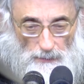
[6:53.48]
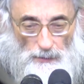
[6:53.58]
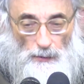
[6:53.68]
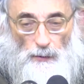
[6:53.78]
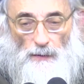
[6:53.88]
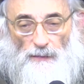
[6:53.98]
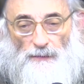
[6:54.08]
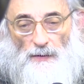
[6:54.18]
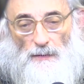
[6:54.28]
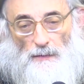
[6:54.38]
you don't go to the
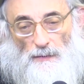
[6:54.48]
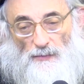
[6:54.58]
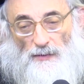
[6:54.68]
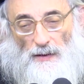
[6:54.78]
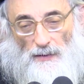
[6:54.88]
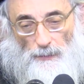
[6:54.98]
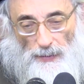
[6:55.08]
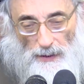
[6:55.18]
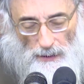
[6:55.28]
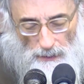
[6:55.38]
front, you stay in the
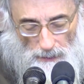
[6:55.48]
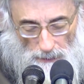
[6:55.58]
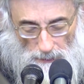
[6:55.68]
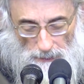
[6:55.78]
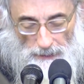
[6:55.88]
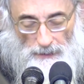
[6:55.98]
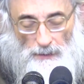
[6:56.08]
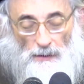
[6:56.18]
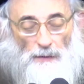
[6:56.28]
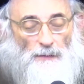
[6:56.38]
back.
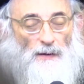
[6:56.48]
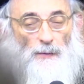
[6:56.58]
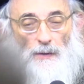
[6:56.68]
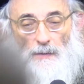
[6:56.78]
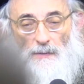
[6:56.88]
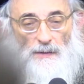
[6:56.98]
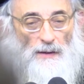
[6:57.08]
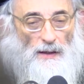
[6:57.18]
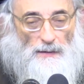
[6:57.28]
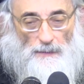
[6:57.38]
And Rahman
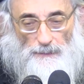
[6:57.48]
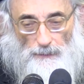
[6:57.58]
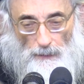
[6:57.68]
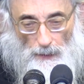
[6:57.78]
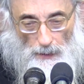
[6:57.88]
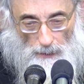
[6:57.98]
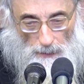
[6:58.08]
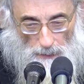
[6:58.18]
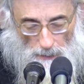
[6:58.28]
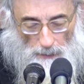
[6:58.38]
al-Tzlan,
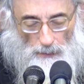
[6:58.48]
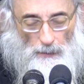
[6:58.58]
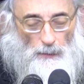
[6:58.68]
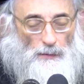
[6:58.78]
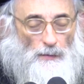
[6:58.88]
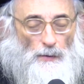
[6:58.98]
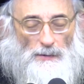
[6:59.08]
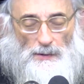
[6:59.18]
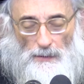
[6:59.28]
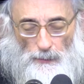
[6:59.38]
when the
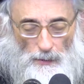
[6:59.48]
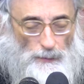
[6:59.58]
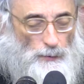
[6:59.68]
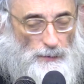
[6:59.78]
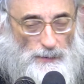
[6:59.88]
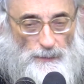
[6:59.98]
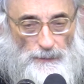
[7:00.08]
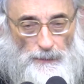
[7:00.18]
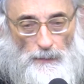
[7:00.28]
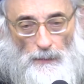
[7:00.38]
Rotzchim Arurim
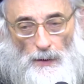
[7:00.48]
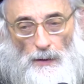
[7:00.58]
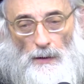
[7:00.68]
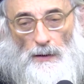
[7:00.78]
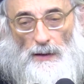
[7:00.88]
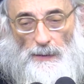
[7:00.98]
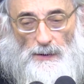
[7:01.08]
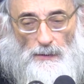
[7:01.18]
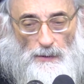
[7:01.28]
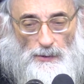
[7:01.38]
came
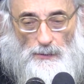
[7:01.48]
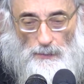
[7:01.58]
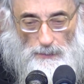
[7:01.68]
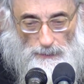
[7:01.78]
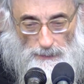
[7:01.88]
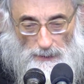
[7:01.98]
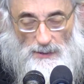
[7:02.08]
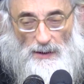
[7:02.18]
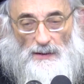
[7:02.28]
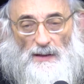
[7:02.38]
into the shul, he was
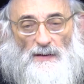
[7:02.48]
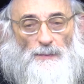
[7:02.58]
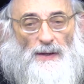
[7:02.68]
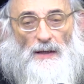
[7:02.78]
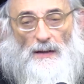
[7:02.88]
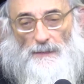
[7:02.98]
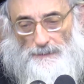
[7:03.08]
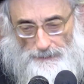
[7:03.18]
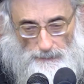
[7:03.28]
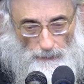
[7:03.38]
standing in the back.
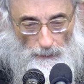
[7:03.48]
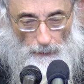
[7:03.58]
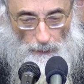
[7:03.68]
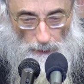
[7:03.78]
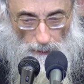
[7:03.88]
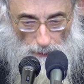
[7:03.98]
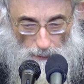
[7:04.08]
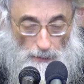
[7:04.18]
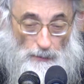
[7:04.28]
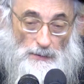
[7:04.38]

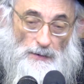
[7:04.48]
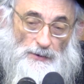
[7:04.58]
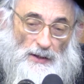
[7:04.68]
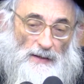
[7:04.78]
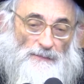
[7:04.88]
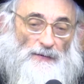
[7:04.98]
Because they're shayef